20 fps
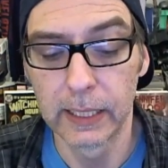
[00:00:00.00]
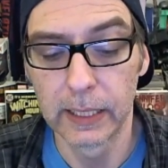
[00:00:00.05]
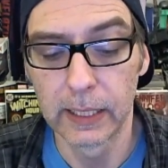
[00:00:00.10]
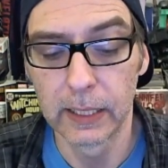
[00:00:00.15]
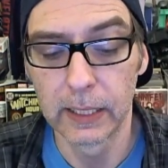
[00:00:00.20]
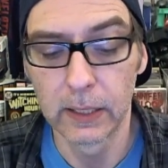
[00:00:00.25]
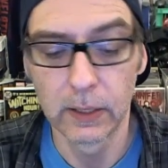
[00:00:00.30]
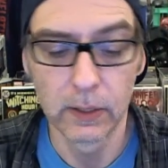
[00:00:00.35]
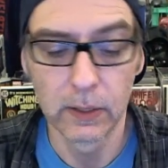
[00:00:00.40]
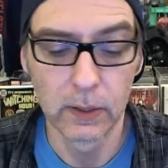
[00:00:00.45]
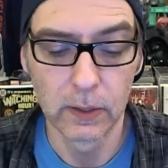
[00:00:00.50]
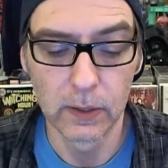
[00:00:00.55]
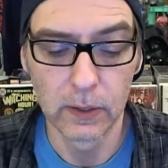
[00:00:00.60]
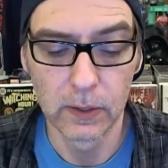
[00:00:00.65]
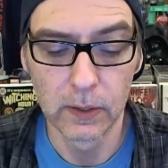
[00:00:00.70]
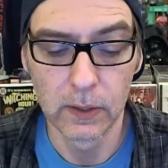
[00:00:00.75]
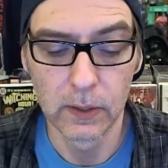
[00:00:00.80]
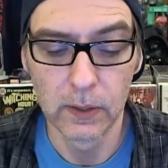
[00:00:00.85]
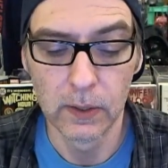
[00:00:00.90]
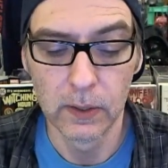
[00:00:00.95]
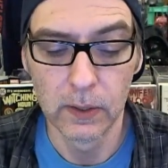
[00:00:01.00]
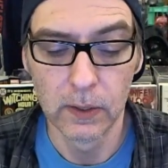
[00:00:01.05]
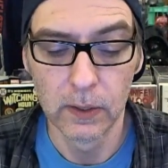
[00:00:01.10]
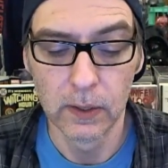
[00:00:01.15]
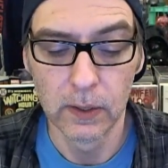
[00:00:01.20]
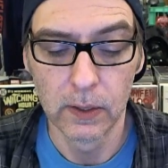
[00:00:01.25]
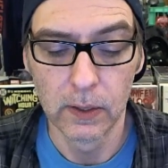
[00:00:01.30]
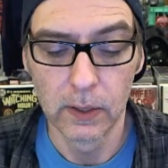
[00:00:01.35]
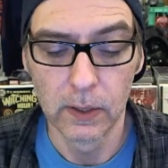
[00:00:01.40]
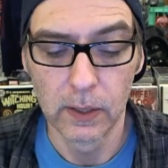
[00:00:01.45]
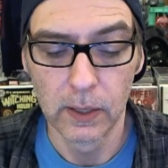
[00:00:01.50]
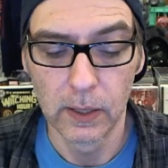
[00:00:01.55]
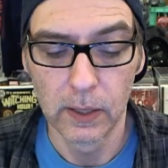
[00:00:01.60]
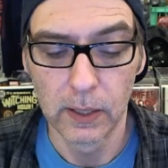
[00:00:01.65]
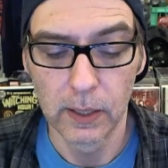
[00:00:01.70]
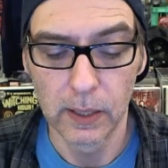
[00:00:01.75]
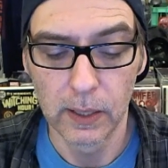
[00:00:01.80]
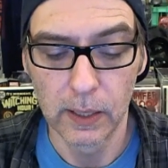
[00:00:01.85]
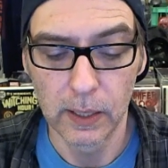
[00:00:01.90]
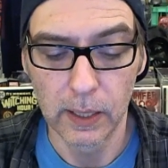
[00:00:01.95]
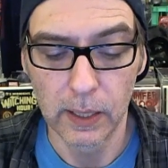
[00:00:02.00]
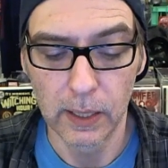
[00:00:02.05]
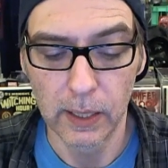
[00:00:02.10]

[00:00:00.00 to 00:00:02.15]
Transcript: [no speech]